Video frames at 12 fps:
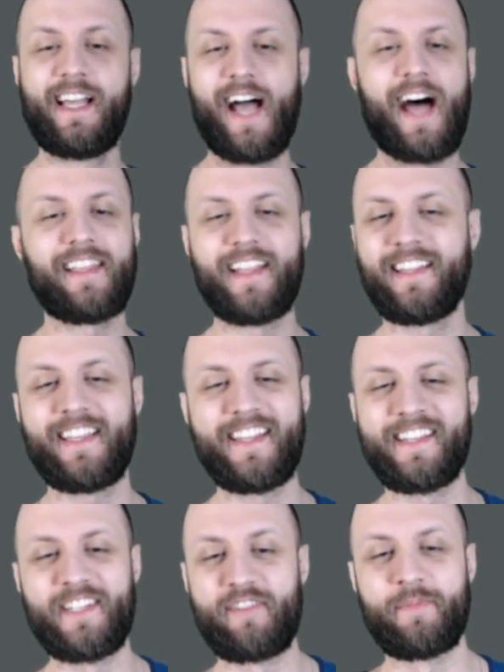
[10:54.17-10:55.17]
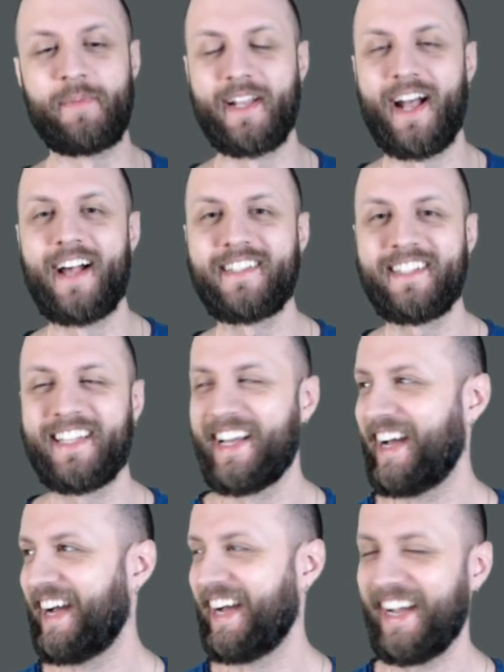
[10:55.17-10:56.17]
I think that's it for me, guys. I
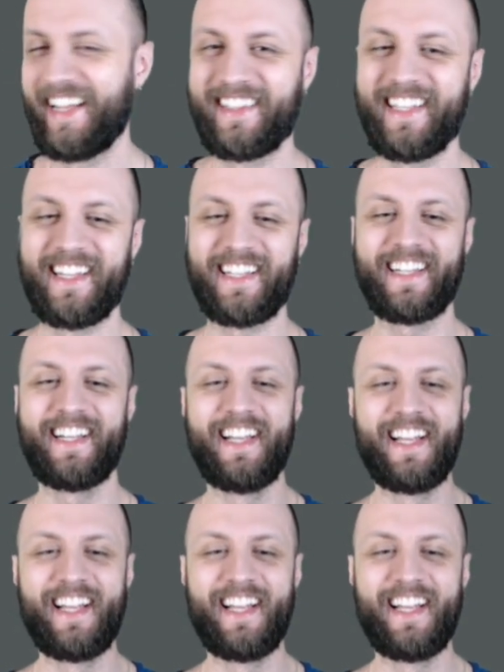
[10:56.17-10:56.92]
think